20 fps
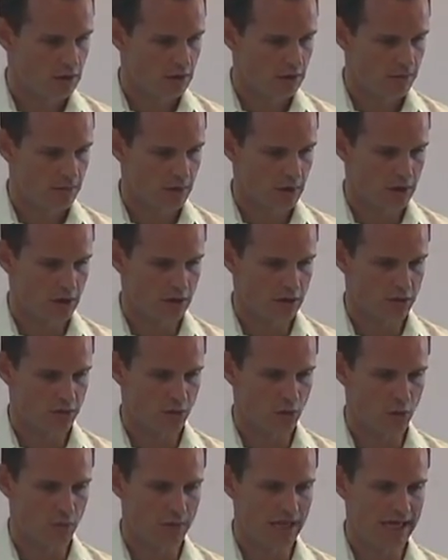I'm going to
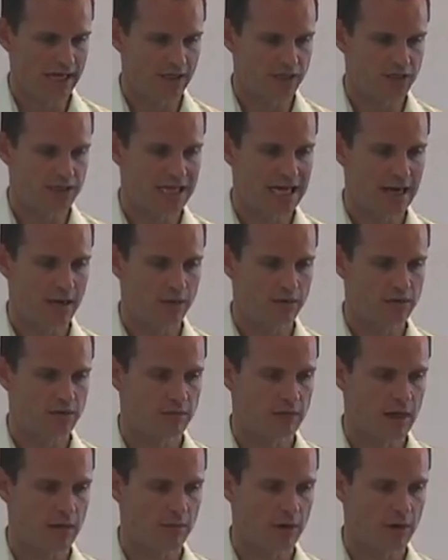control page down to my